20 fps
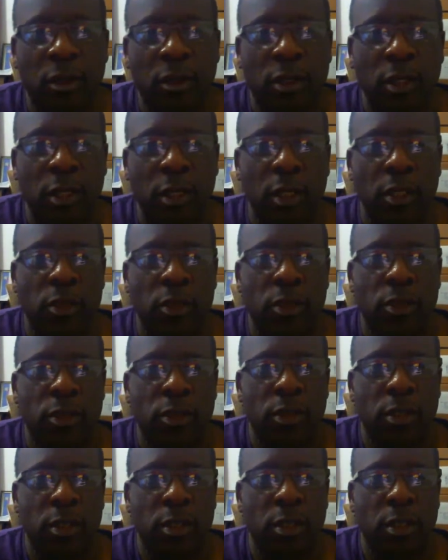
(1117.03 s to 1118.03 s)
Okay,
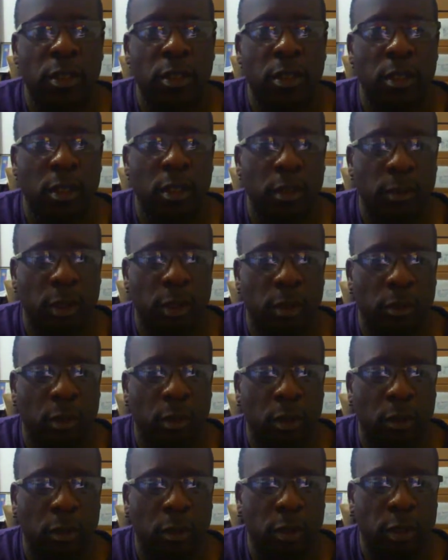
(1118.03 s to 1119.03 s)
just give me a
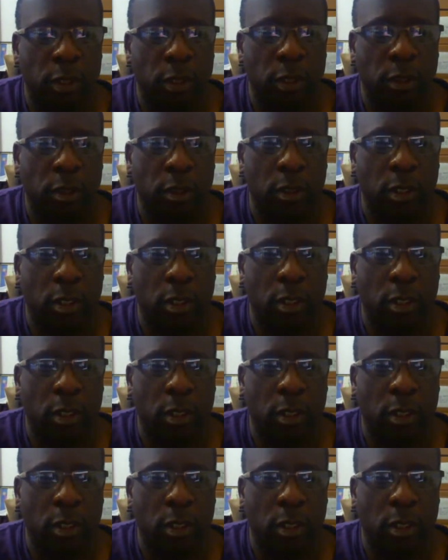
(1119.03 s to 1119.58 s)
moment here.